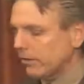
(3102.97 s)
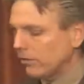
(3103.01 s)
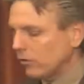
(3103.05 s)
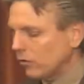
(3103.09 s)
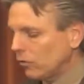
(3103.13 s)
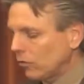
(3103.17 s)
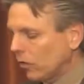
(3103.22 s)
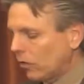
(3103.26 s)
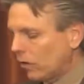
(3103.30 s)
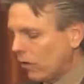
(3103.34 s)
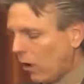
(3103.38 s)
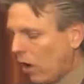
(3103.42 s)

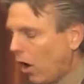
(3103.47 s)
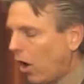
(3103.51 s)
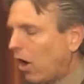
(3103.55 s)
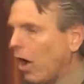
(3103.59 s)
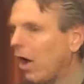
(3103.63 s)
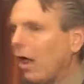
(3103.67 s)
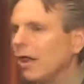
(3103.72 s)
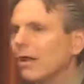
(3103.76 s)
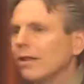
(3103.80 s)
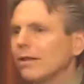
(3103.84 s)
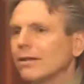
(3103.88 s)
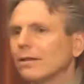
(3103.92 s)
you
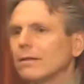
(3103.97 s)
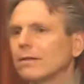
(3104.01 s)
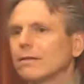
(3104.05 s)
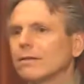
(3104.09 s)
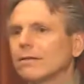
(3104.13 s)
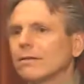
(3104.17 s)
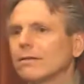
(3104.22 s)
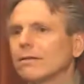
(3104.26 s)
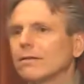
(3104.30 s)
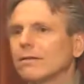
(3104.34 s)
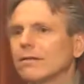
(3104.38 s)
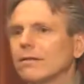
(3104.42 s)
all,
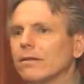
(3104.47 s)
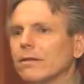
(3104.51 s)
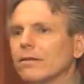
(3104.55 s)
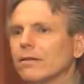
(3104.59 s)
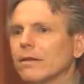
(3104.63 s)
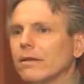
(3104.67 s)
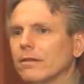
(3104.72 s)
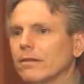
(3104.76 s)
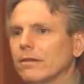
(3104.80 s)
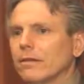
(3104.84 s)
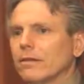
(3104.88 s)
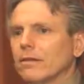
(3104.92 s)
it
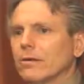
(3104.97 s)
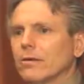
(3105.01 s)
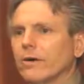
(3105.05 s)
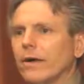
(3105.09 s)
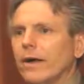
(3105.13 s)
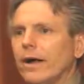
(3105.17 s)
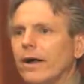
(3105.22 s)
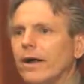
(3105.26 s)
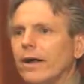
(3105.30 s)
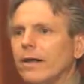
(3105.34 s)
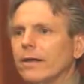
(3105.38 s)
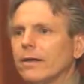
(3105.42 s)
says in the
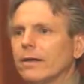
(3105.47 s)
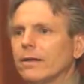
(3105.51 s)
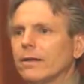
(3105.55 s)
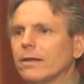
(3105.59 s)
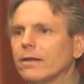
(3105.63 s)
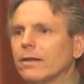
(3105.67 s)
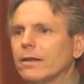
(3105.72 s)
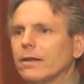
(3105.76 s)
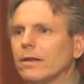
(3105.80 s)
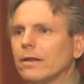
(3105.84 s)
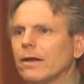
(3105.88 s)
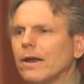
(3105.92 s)
Qur'an.
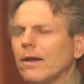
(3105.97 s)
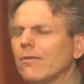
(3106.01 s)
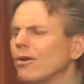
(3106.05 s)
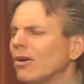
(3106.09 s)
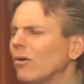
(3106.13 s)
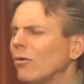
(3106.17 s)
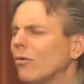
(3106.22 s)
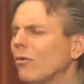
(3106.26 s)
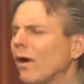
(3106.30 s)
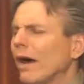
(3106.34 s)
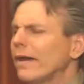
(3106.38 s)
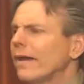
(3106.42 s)
I
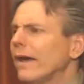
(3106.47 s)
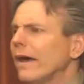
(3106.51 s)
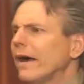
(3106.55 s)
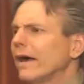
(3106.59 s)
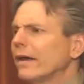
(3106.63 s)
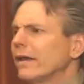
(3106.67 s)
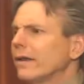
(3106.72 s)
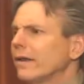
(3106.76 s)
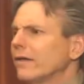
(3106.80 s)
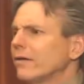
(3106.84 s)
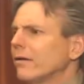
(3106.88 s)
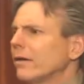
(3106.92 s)
went, why
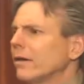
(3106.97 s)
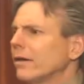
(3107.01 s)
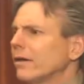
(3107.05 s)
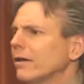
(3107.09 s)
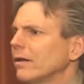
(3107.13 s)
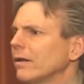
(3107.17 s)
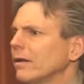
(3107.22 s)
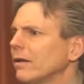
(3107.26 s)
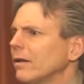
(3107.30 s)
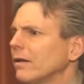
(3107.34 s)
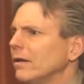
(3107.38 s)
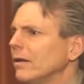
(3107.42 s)
not? I thought.
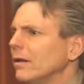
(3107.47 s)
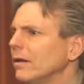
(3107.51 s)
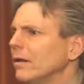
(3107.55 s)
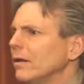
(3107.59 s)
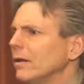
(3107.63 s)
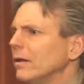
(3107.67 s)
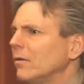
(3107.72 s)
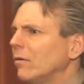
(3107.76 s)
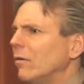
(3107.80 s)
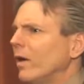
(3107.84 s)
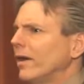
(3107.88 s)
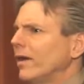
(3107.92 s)

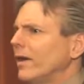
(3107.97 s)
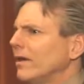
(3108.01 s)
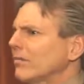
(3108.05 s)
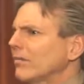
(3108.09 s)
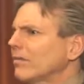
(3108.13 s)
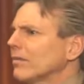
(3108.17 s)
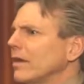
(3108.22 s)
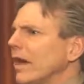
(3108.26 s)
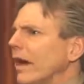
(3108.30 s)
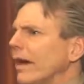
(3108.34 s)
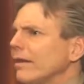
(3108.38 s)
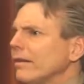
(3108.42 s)
Why not
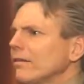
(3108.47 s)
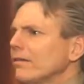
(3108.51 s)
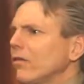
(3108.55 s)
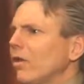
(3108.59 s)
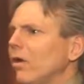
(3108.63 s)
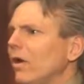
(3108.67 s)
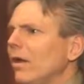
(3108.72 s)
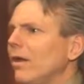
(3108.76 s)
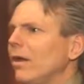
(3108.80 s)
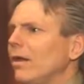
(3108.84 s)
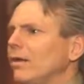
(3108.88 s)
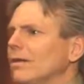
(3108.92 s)
just guide us
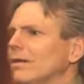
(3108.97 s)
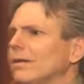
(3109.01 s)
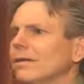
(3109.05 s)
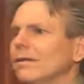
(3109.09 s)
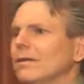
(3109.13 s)
all?